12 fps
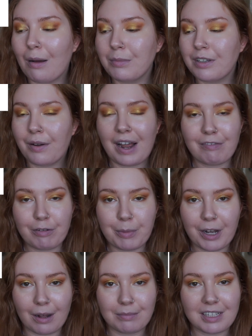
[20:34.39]
So Henry
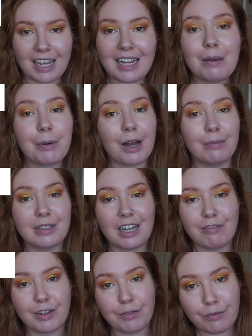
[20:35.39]
becomes king, he becomes
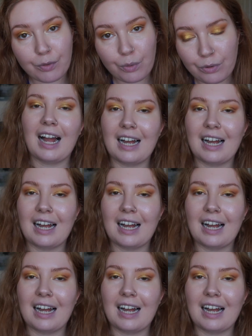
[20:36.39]
Henry IV,